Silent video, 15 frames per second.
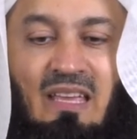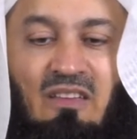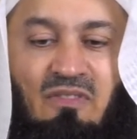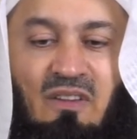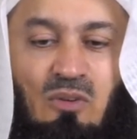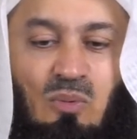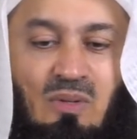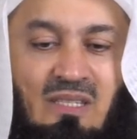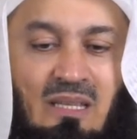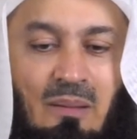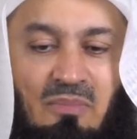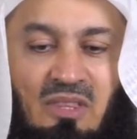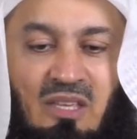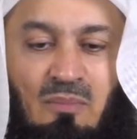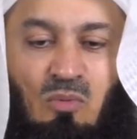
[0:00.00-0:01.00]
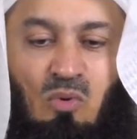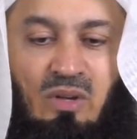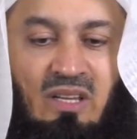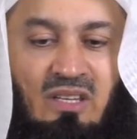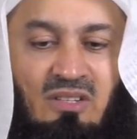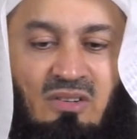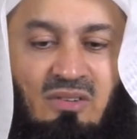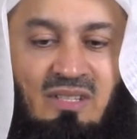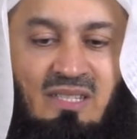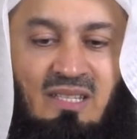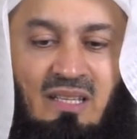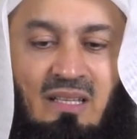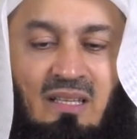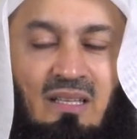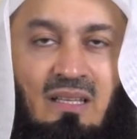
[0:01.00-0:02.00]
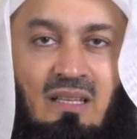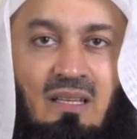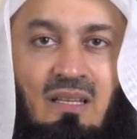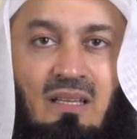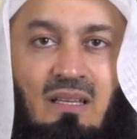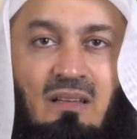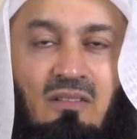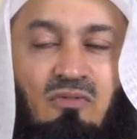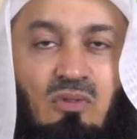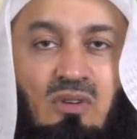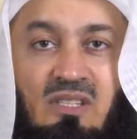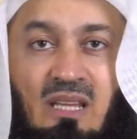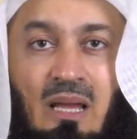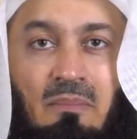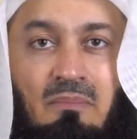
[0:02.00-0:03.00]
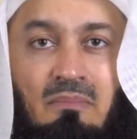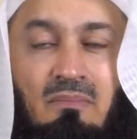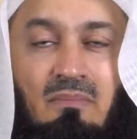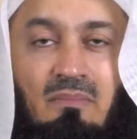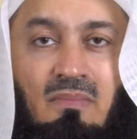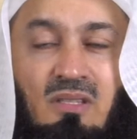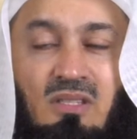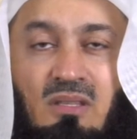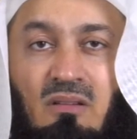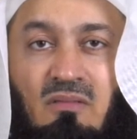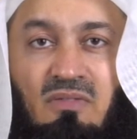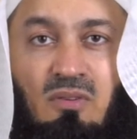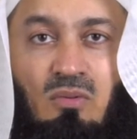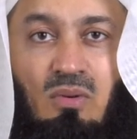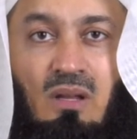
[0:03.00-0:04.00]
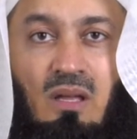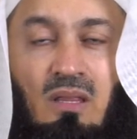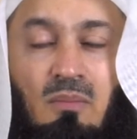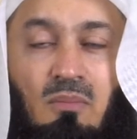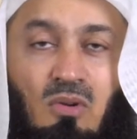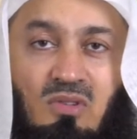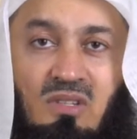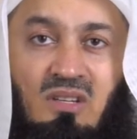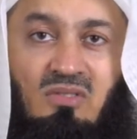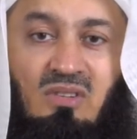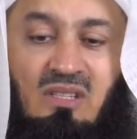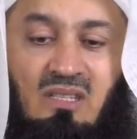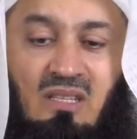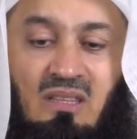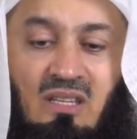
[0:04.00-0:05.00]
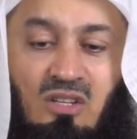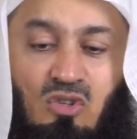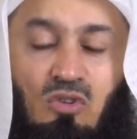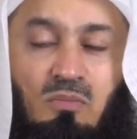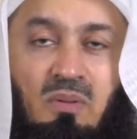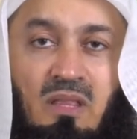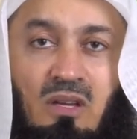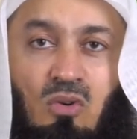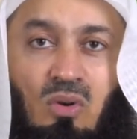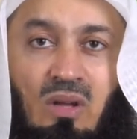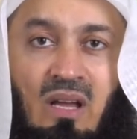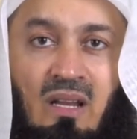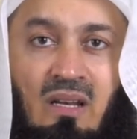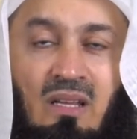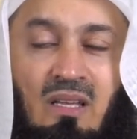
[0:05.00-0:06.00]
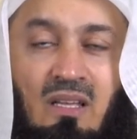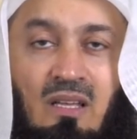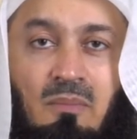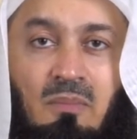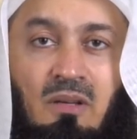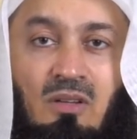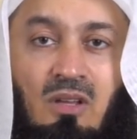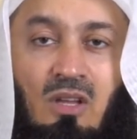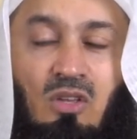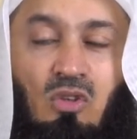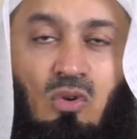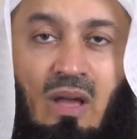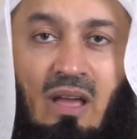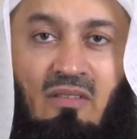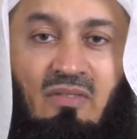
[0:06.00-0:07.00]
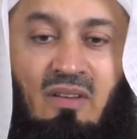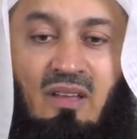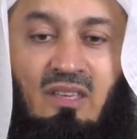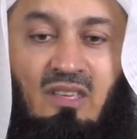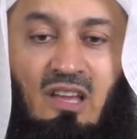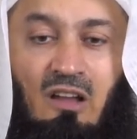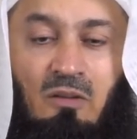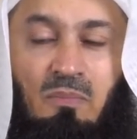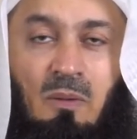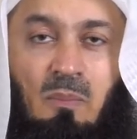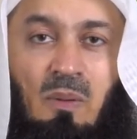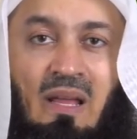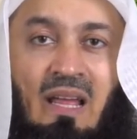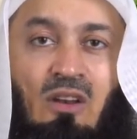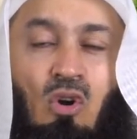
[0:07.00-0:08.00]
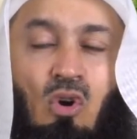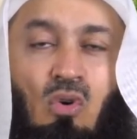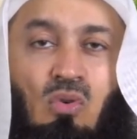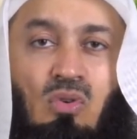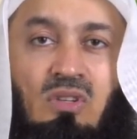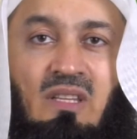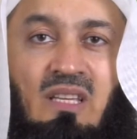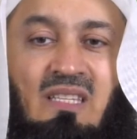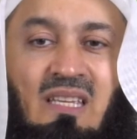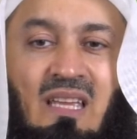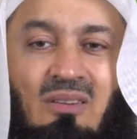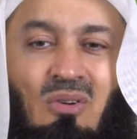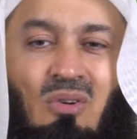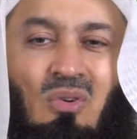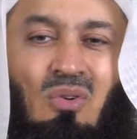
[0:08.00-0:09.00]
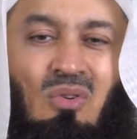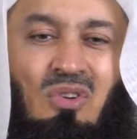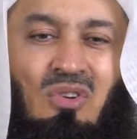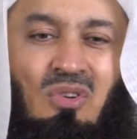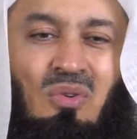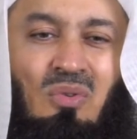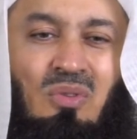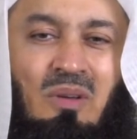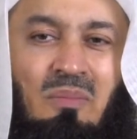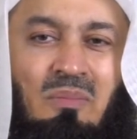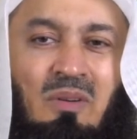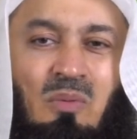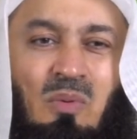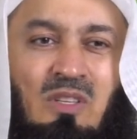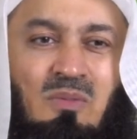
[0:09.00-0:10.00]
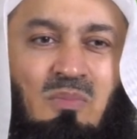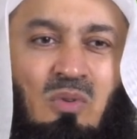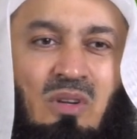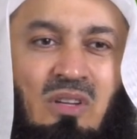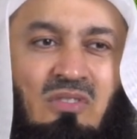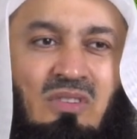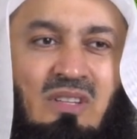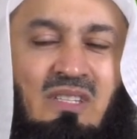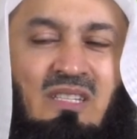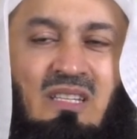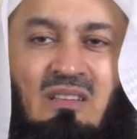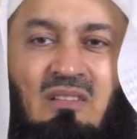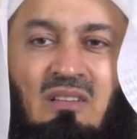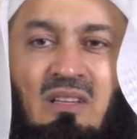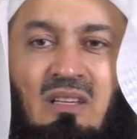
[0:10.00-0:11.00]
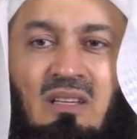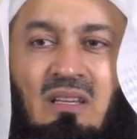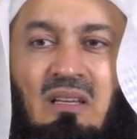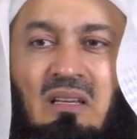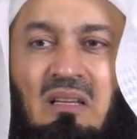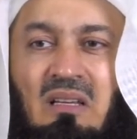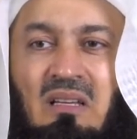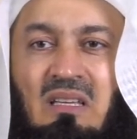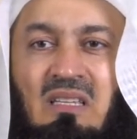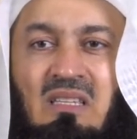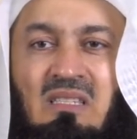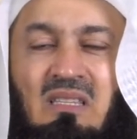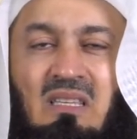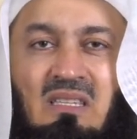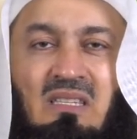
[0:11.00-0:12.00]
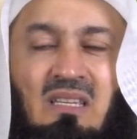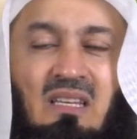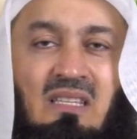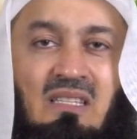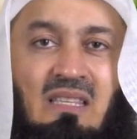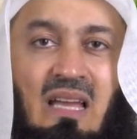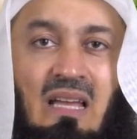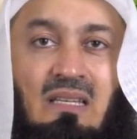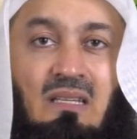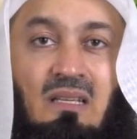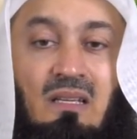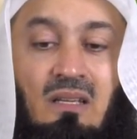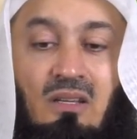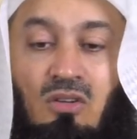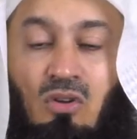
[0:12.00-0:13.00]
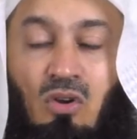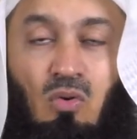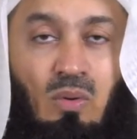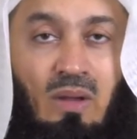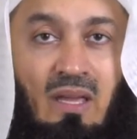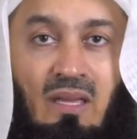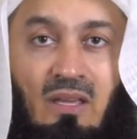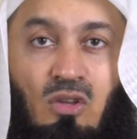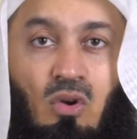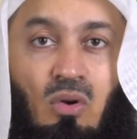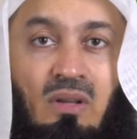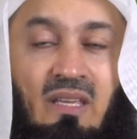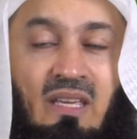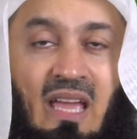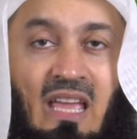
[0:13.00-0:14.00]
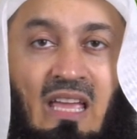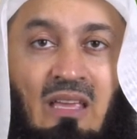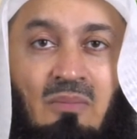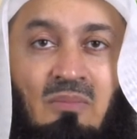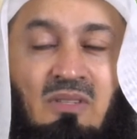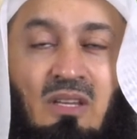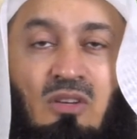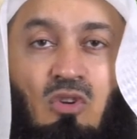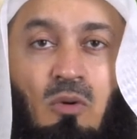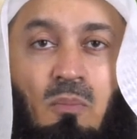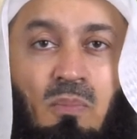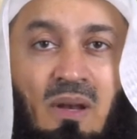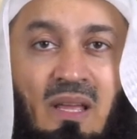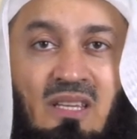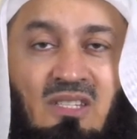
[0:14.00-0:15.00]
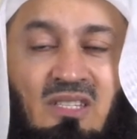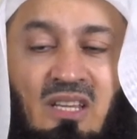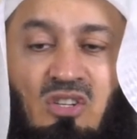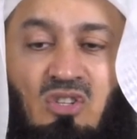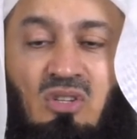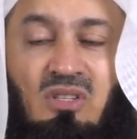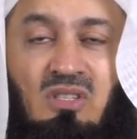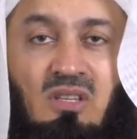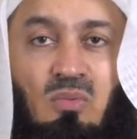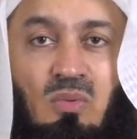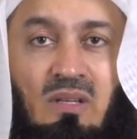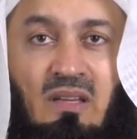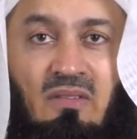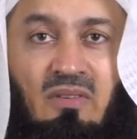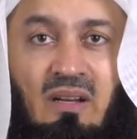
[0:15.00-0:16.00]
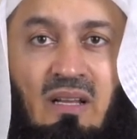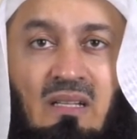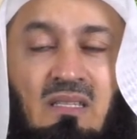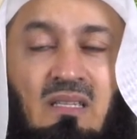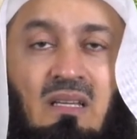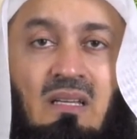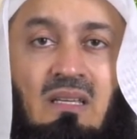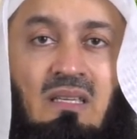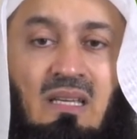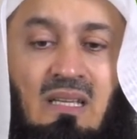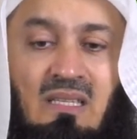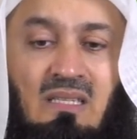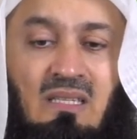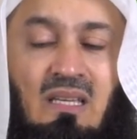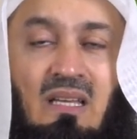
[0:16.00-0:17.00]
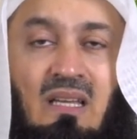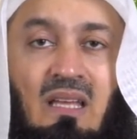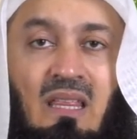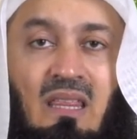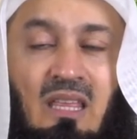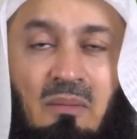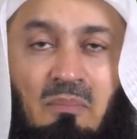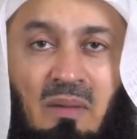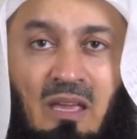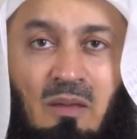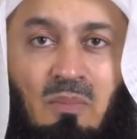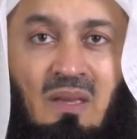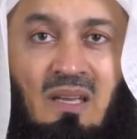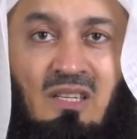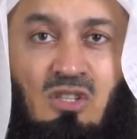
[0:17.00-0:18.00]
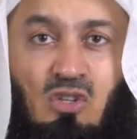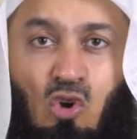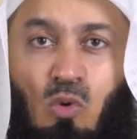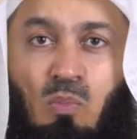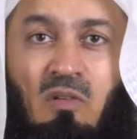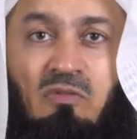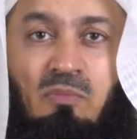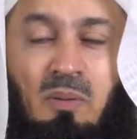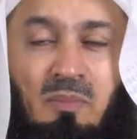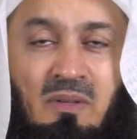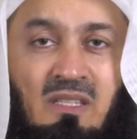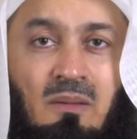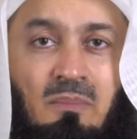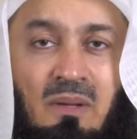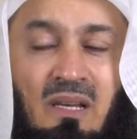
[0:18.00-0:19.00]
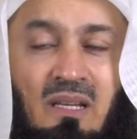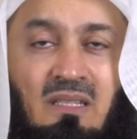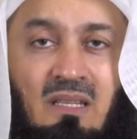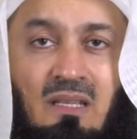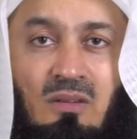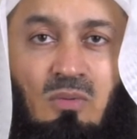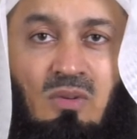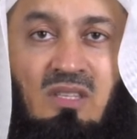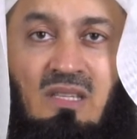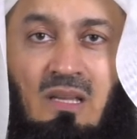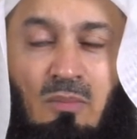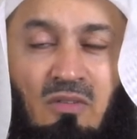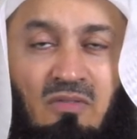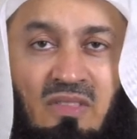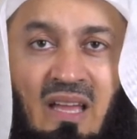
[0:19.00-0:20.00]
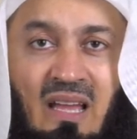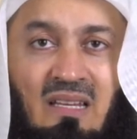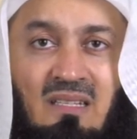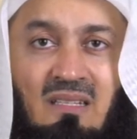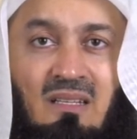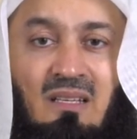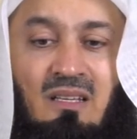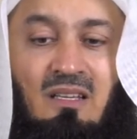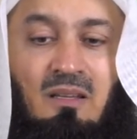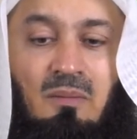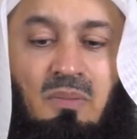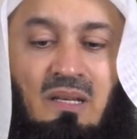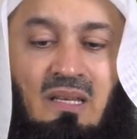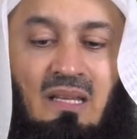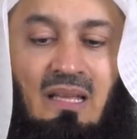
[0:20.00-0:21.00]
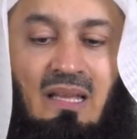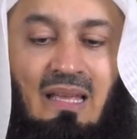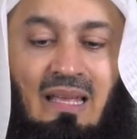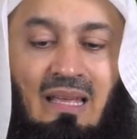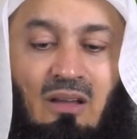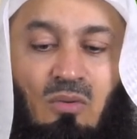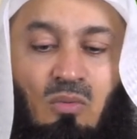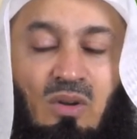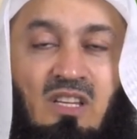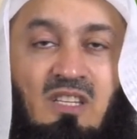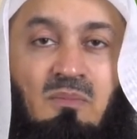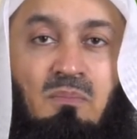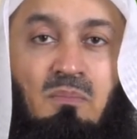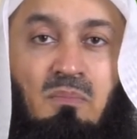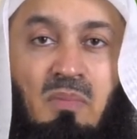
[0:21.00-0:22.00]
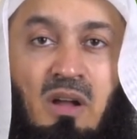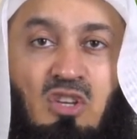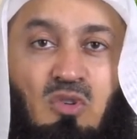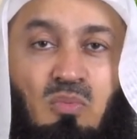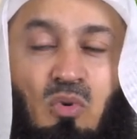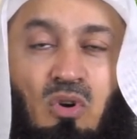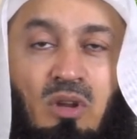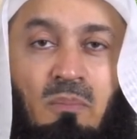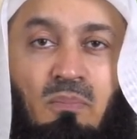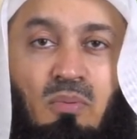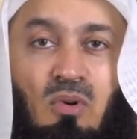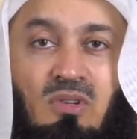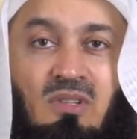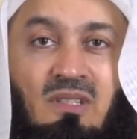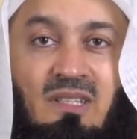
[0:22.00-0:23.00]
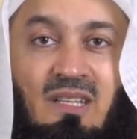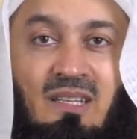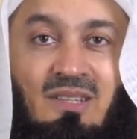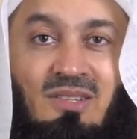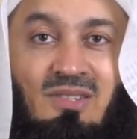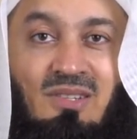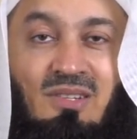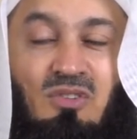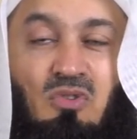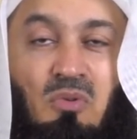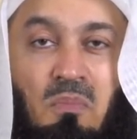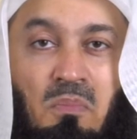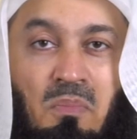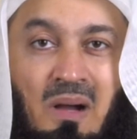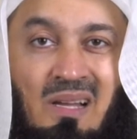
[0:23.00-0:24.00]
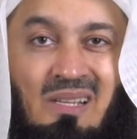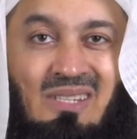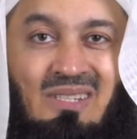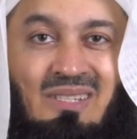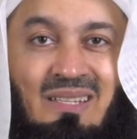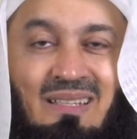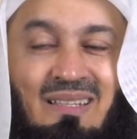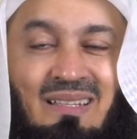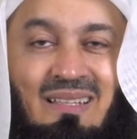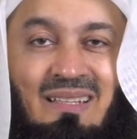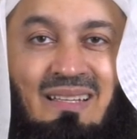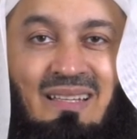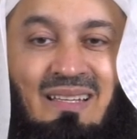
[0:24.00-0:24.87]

If it was something more interesting for some, astaghfirullah, the most interesting thing should be the Quran. But you have young people and old, they say, oh, you know, the, what's more interesting uh, is this and is that. No way. Your games and your PlayStations and whatever else, yes, there may be a scope of permissibility with some of that. But what is much more important is to master